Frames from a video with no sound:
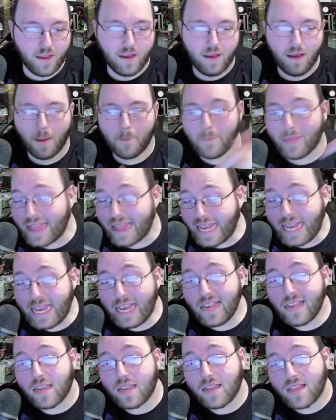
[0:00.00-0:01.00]

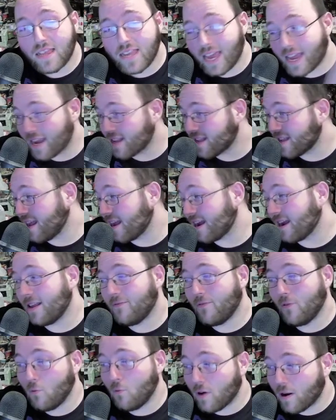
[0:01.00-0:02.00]
Please take a second if
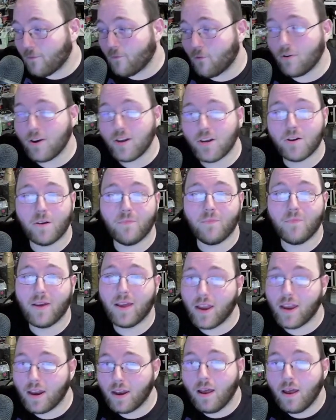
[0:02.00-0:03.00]
you want to voice your
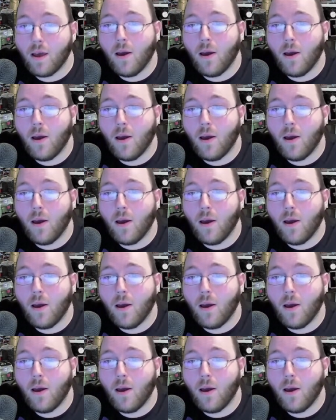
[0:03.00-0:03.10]
opinion.